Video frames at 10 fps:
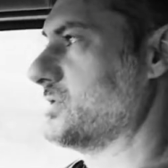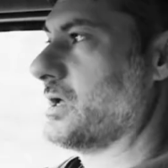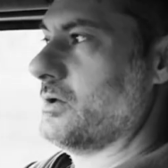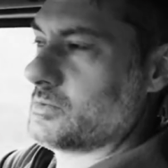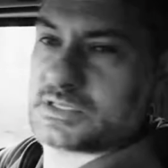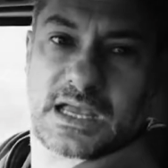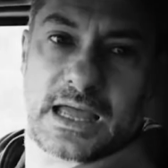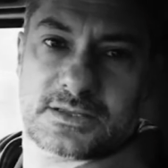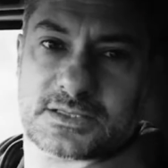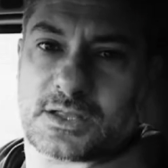results
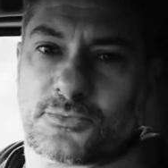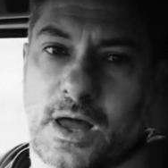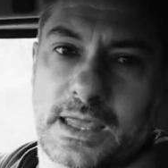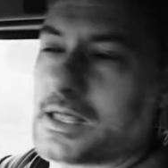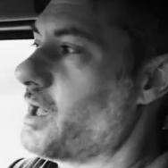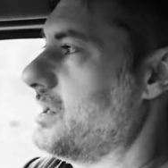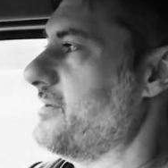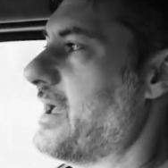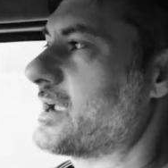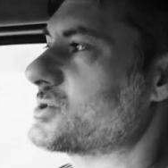and the right
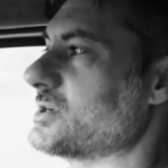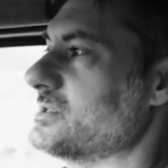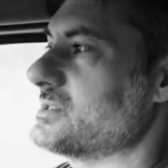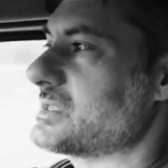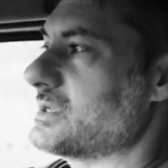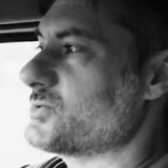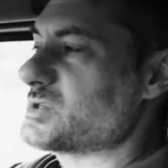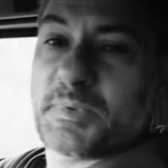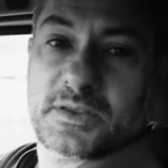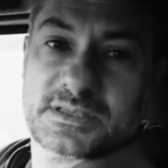kind of actions and
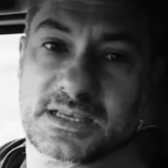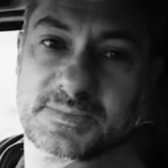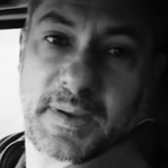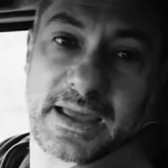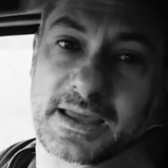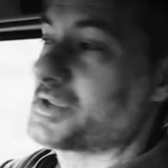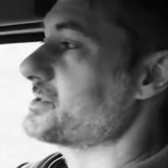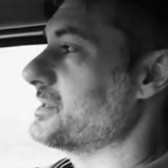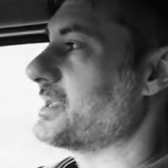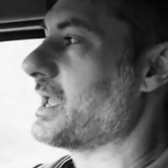responses back
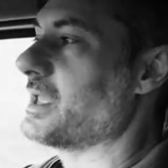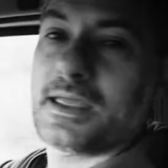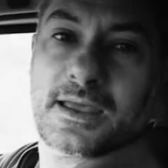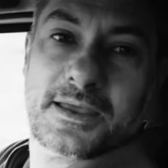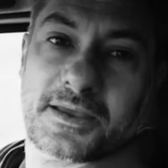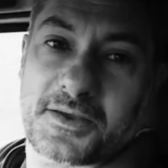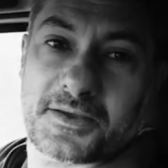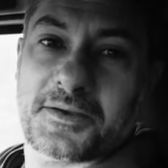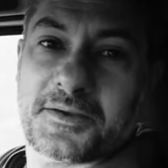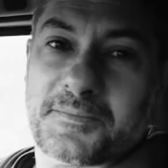today.
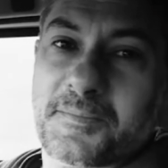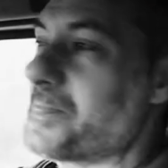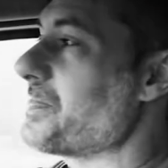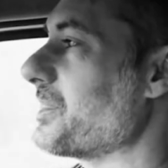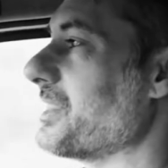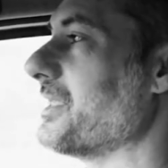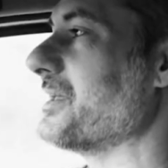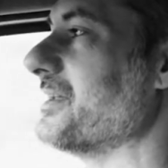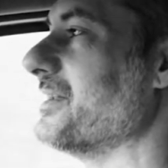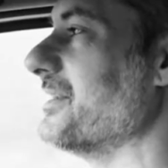Oh, okay. And what
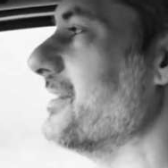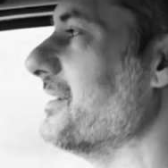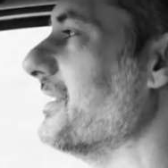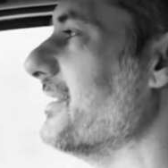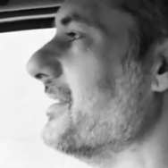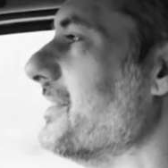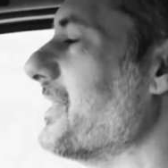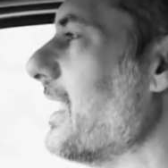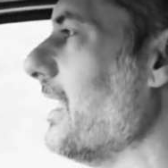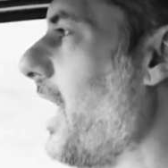do you think she'll say to
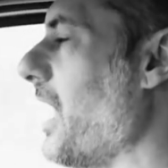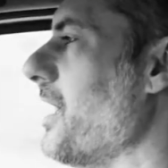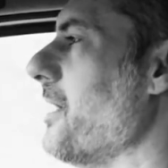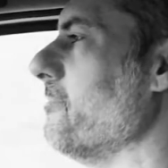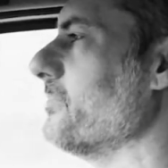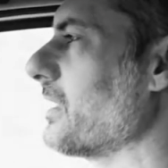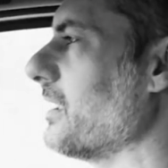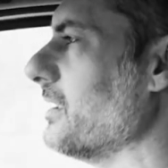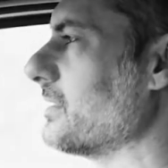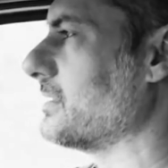that? Um,
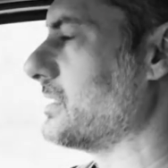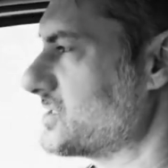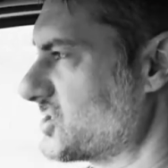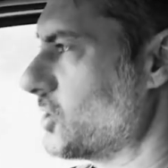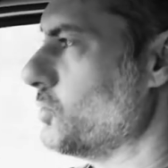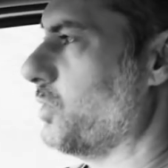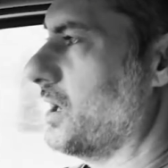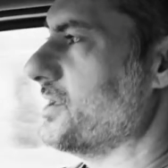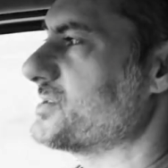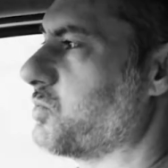there's two
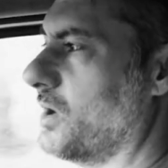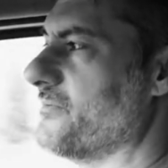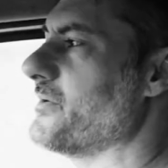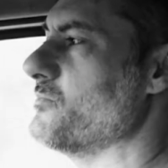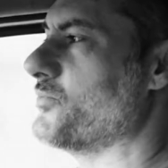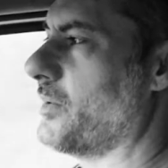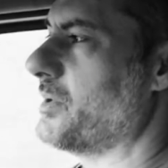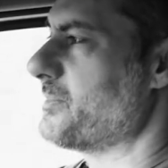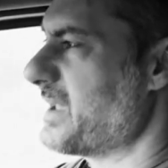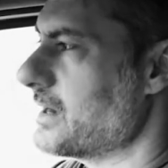words. One of them
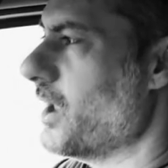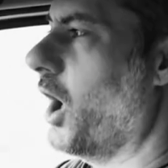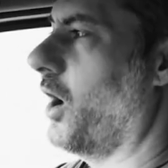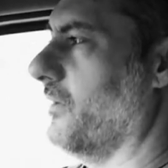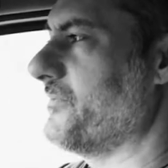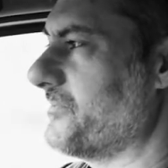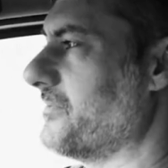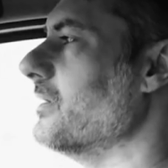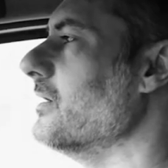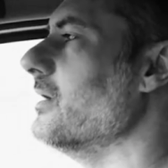probably being off.
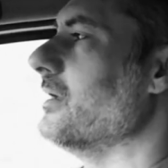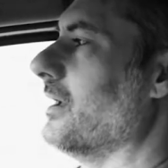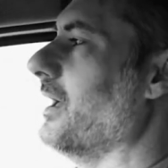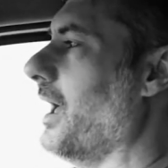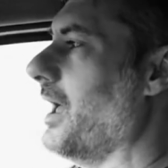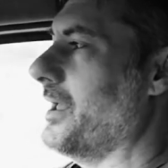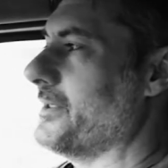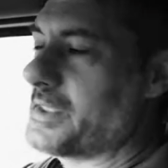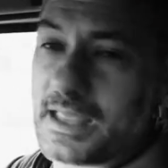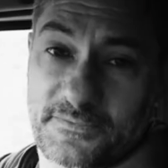
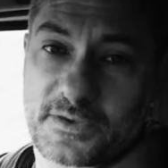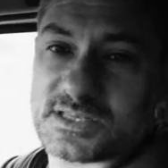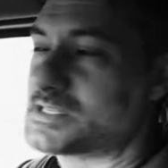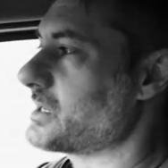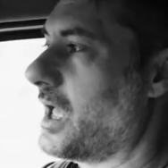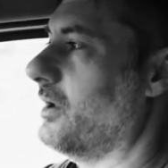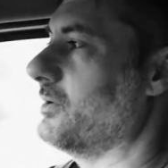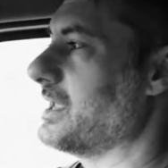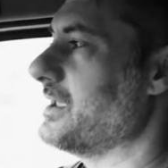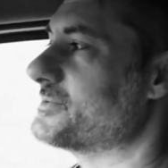Uh, the others
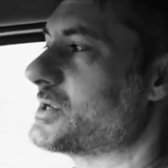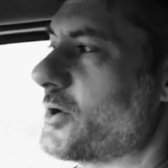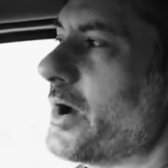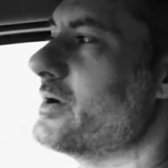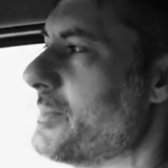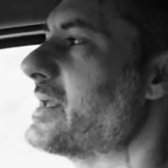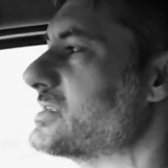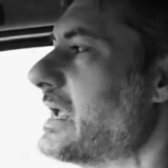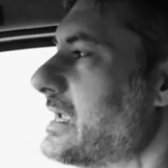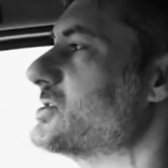I'll leave to your own
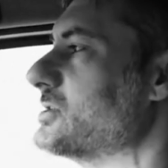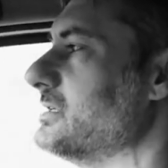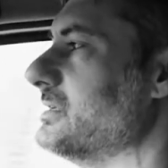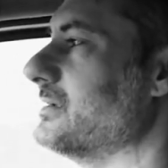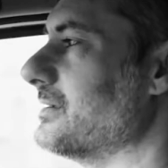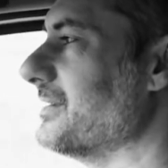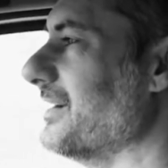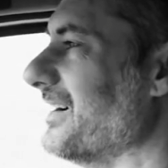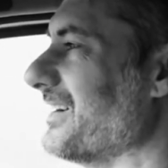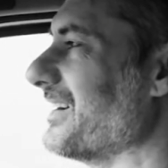imagination.
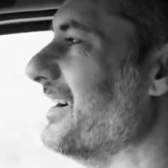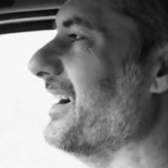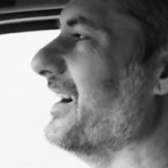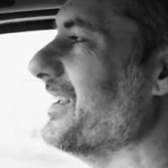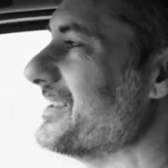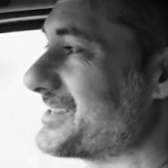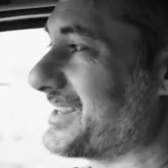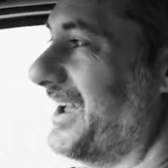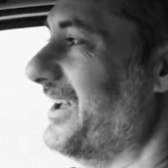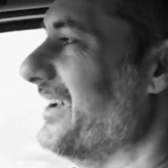
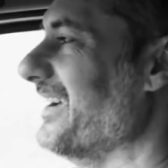so.